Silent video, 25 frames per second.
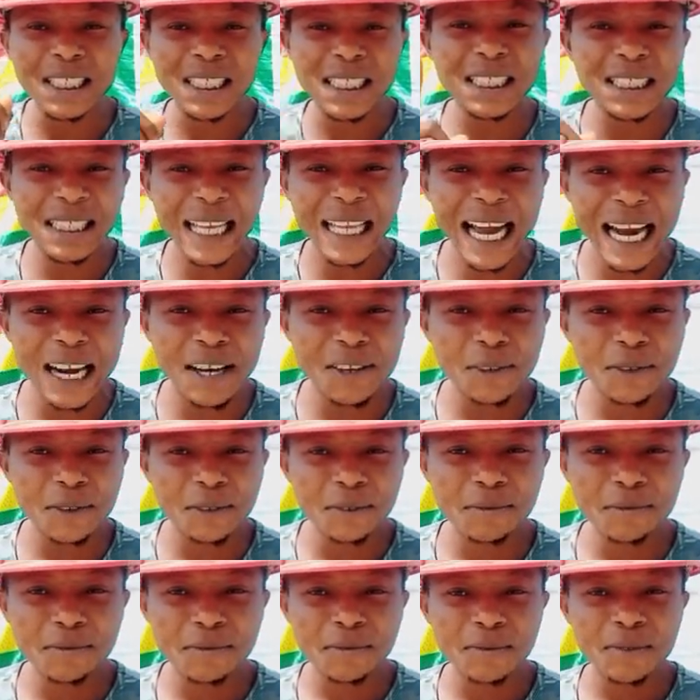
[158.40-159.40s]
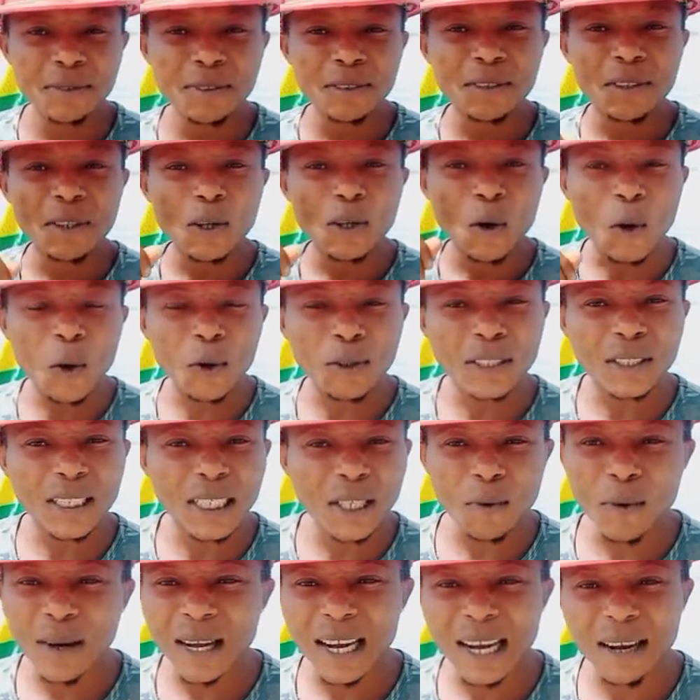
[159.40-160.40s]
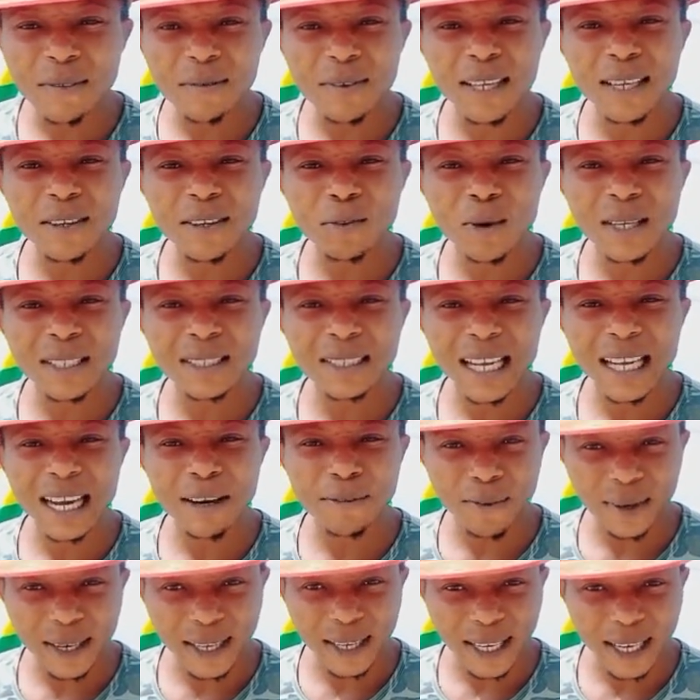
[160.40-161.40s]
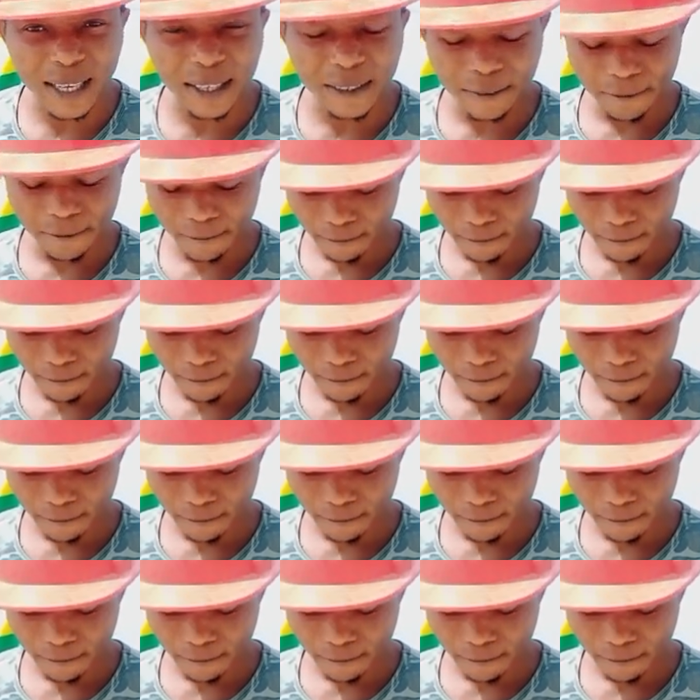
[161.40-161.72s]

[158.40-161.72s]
digital country we have in West Africa.